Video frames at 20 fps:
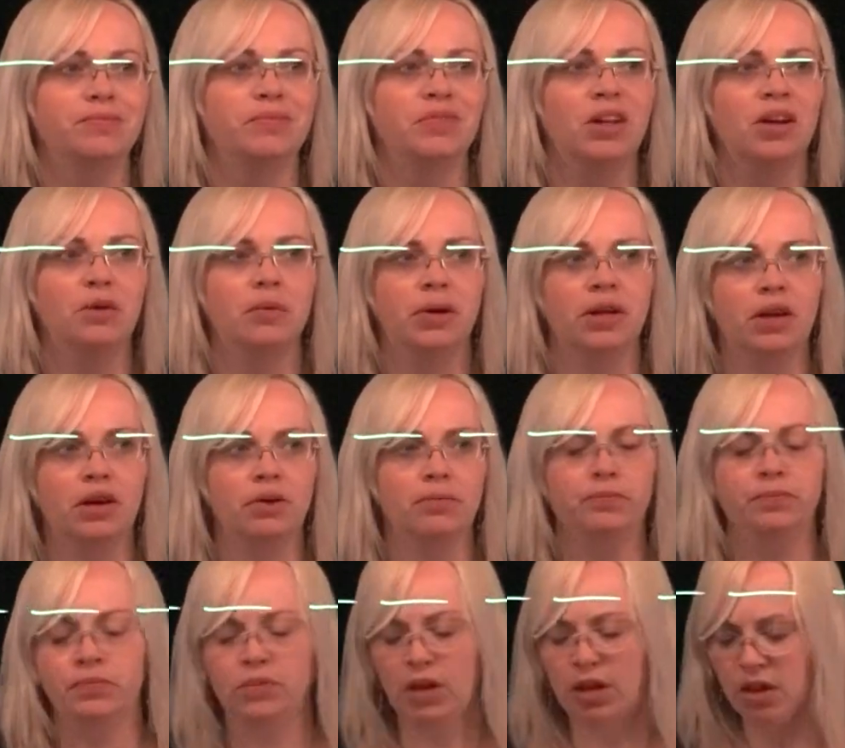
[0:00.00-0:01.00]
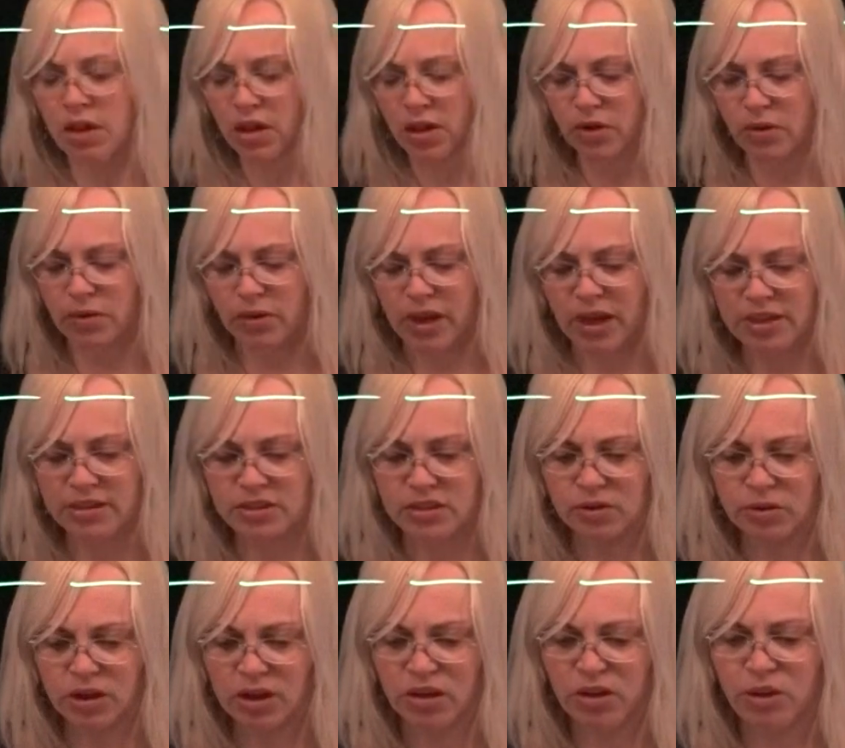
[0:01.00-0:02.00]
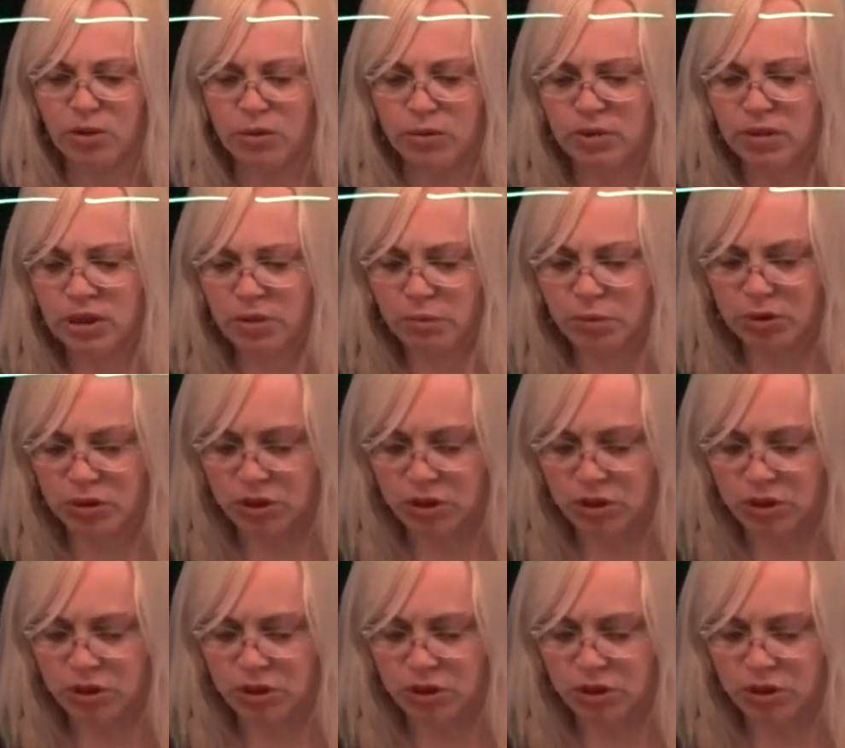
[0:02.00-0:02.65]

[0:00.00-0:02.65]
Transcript: There we go. Okay, so code number